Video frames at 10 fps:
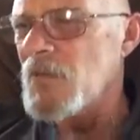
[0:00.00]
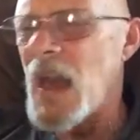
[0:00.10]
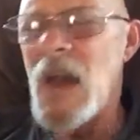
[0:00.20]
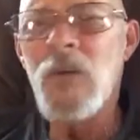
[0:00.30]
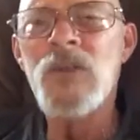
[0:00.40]

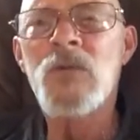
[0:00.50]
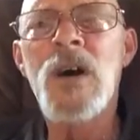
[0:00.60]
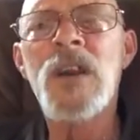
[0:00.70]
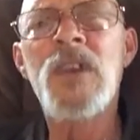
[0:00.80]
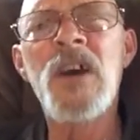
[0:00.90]
that was
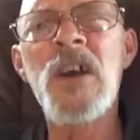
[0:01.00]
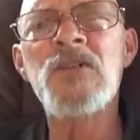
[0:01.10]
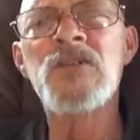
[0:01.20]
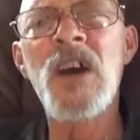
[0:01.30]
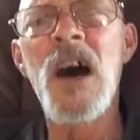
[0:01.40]
one of
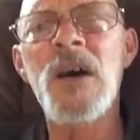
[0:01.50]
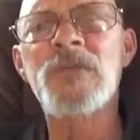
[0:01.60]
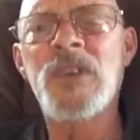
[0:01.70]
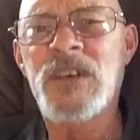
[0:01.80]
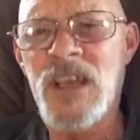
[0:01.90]
their
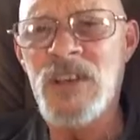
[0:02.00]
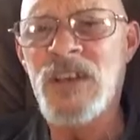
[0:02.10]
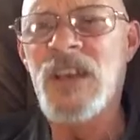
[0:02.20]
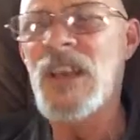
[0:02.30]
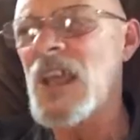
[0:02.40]
jobs to
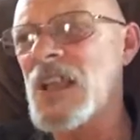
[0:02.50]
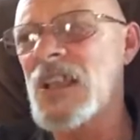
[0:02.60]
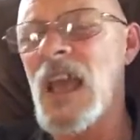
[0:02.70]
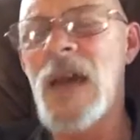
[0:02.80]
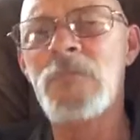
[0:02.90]

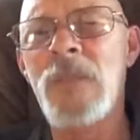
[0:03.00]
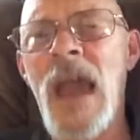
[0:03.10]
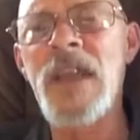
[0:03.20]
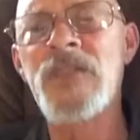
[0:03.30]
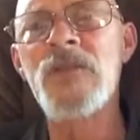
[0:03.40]
disconnect that
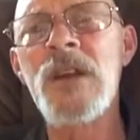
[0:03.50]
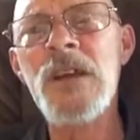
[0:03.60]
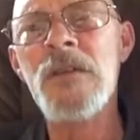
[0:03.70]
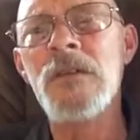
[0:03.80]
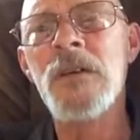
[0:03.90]
battery.